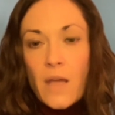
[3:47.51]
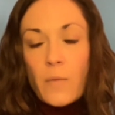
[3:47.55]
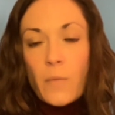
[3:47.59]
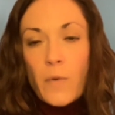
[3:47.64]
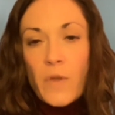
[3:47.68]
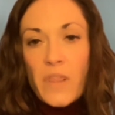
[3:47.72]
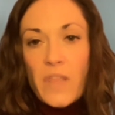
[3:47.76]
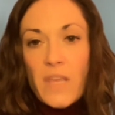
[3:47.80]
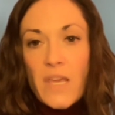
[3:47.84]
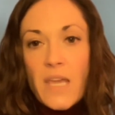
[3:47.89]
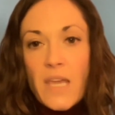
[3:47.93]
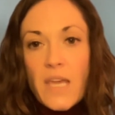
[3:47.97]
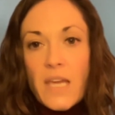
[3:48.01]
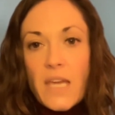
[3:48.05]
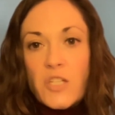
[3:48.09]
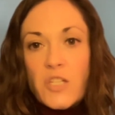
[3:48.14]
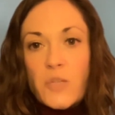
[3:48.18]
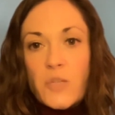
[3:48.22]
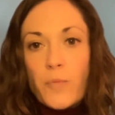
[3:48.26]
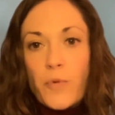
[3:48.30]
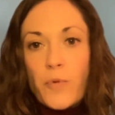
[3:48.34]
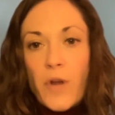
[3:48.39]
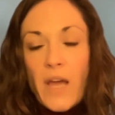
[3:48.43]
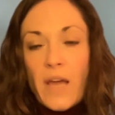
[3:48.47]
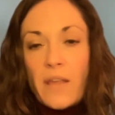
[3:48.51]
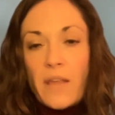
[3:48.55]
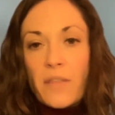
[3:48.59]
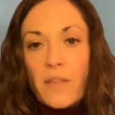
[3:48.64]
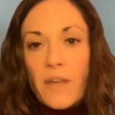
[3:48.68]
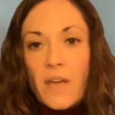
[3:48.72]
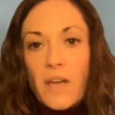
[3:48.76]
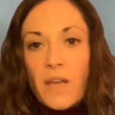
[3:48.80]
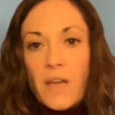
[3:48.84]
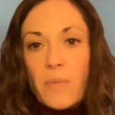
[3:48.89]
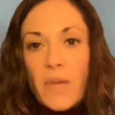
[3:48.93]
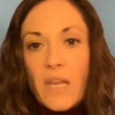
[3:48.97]
With each
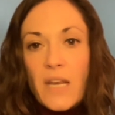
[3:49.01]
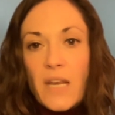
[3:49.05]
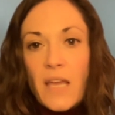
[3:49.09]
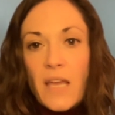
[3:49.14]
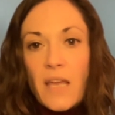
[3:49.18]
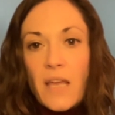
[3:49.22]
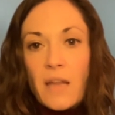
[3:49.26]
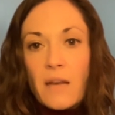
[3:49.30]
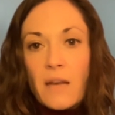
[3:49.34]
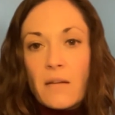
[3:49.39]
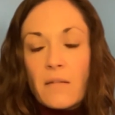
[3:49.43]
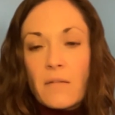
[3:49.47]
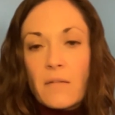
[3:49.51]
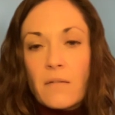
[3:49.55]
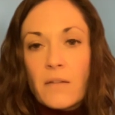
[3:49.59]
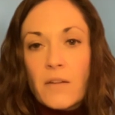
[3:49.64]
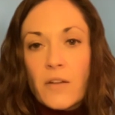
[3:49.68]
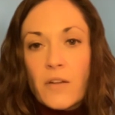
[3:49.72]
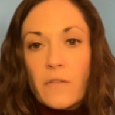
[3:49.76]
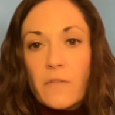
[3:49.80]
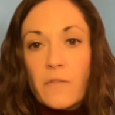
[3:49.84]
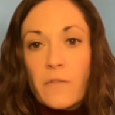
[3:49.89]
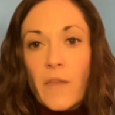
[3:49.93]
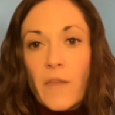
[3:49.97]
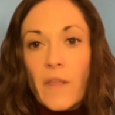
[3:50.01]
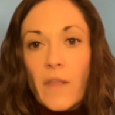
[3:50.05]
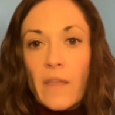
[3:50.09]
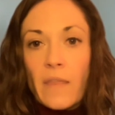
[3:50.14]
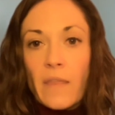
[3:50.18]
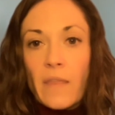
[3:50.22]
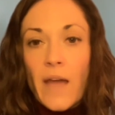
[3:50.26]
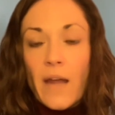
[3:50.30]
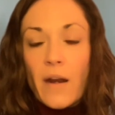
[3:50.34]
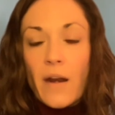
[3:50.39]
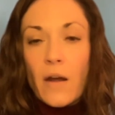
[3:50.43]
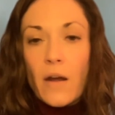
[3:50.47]
breath coming in, you're
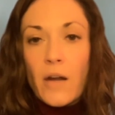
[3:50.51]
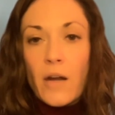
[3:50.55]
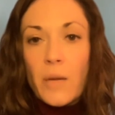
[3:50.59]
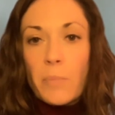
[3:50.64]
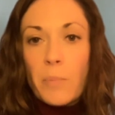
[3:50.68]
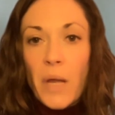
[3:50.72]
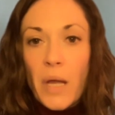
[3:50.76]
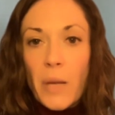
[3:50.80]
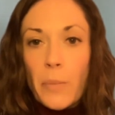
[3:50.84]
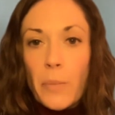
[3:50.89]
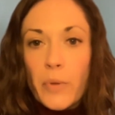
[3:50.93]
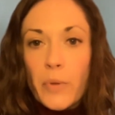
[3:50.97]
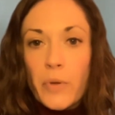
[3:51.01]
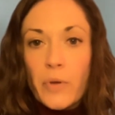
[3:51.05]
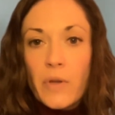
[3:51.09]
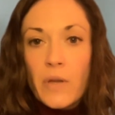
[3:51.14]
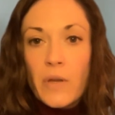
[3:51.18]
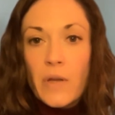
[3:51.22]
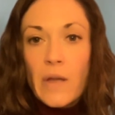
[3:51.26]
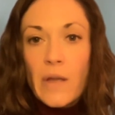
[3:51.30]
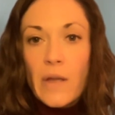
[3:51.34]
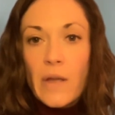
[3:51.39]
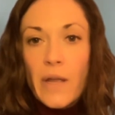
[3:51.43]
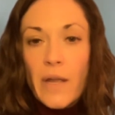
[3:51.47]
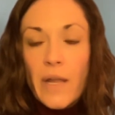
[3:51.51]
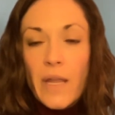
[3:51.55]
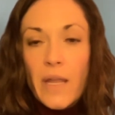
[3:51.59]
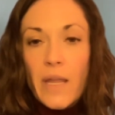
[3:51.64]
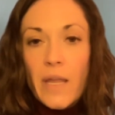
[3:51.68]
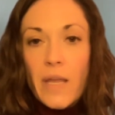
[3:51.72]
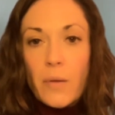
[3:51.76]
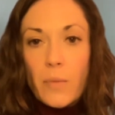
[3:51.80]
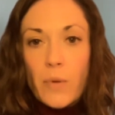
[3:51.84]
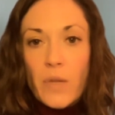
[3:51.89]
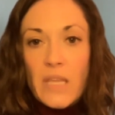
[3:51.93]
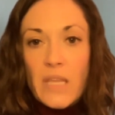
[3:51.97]
filling that arm up,
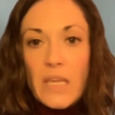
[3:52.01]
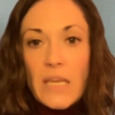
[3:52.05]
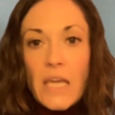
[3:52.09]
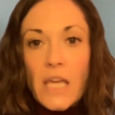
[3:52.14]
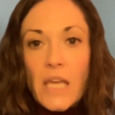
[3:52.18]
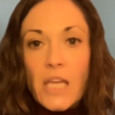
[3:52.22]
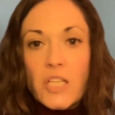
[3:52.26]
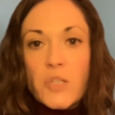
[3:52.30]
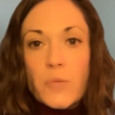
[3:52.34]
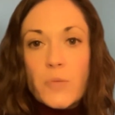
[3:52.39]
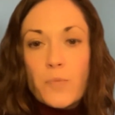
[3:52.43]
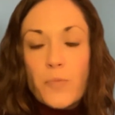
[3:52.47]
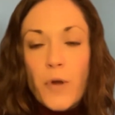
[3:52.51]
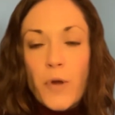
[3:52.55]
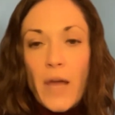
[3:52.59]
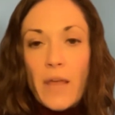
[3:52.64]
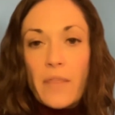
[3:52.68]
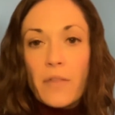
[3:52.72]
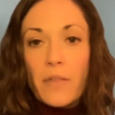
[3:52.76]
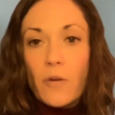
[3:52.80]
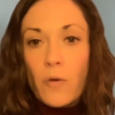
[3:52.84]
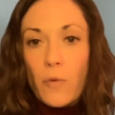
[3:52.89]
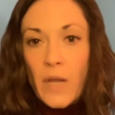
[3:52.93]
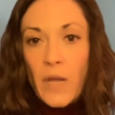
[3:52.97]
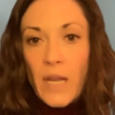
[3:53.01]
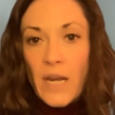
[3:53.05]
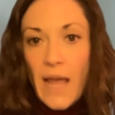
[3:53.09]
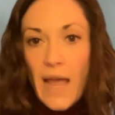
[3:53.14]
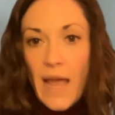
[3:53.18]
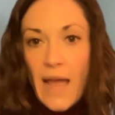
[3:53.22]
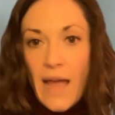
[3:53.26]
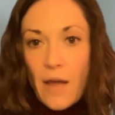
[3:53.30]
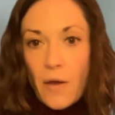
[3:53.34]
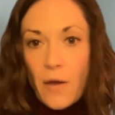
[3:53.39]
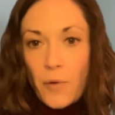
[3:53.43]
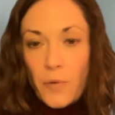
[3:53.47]
and with each breath going
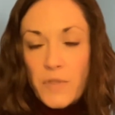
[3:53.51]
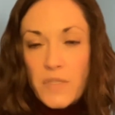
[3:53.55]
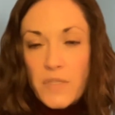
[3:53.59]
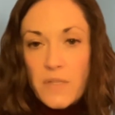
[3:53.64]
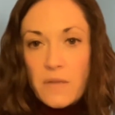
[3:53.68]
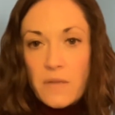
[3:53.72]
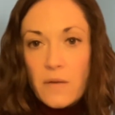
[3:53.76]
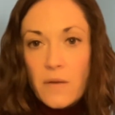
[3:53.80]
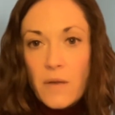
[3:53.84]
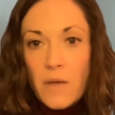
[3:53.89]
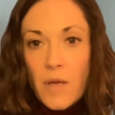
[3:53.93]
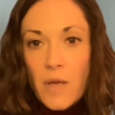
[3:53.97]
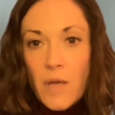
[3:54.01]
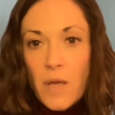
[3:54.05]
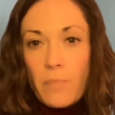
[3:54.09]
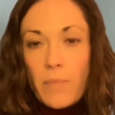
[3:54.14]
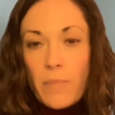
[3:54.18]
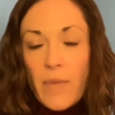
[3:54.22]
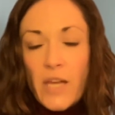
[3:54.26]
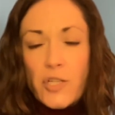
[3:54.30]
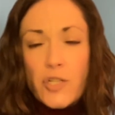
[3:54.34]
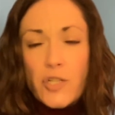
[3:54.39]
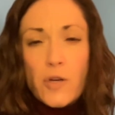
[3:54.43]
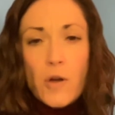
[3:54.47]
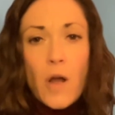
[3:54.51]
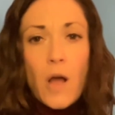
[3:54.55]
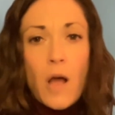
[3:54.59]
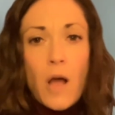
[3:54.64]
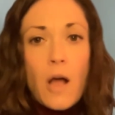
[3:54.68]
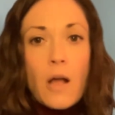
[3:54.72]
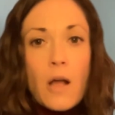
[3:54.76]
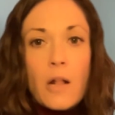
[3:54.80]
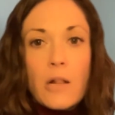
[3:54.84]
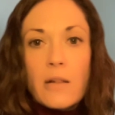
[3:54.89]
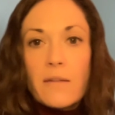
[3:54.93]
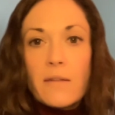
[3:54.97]
out, picture
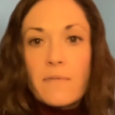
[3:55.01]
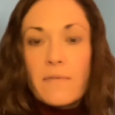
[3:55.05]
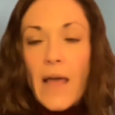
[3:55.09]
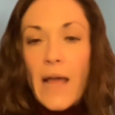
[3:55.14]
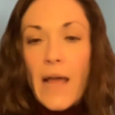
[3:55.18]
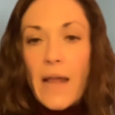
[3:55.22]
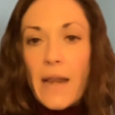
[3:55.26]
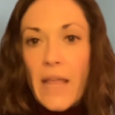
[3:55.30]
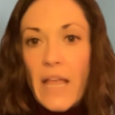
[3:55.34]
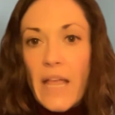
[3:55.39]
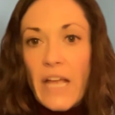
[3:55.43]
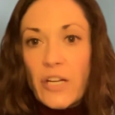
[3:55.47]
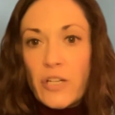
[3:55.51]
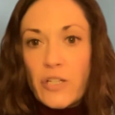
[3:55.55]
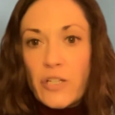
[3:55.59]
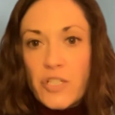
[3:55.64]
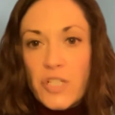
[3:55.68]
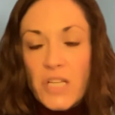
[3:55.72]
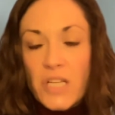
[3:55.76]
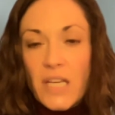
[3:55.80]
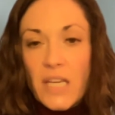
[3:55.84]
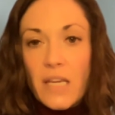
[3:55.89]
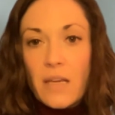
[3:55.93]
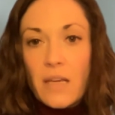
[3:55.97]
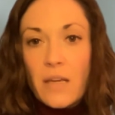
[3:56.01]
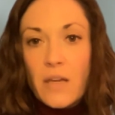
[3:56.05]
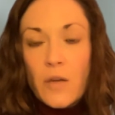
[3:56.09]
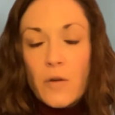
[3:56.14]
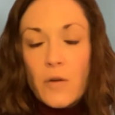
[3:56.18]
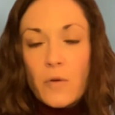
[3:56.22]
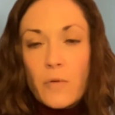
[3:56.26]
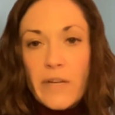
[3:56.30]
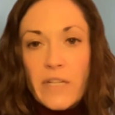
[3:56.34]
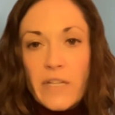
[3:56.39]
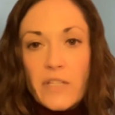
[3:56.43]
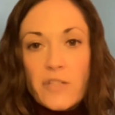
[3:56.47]
all of that energy
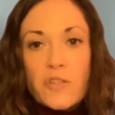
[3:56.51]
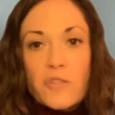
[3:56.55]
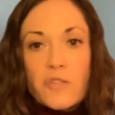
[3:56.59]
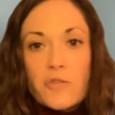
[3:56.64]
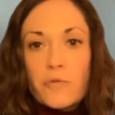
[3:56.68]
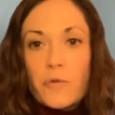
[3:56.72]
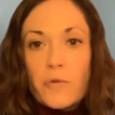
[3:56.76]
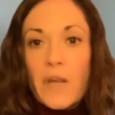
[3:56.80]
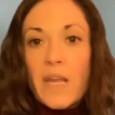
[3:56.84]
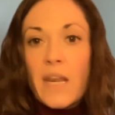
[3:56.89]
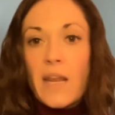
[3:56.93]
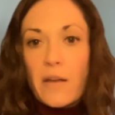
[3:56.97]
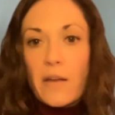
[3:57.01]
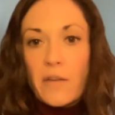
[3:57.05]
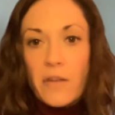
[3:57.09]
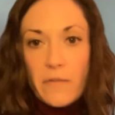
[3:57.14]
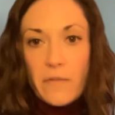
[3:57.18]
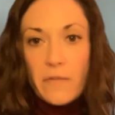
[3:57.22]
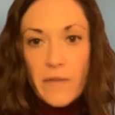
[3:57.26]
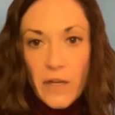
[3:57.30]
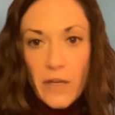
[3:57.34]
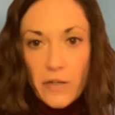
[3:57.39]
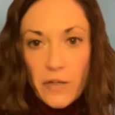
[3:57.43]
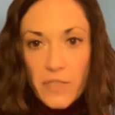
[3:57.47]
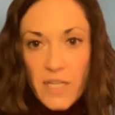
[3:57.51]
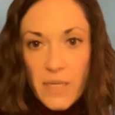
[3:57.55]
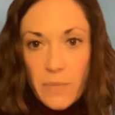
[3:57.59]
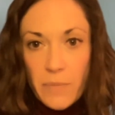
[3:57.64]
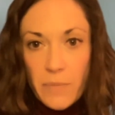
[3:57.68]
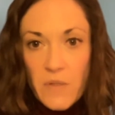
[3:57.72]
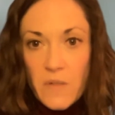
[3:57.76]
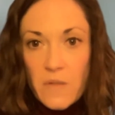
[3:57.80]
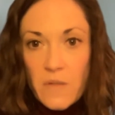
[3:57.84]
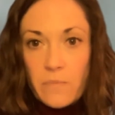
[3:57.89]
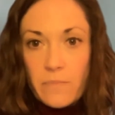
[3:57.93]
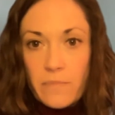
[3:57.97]
going straight out your
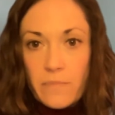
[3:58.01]
fingertips.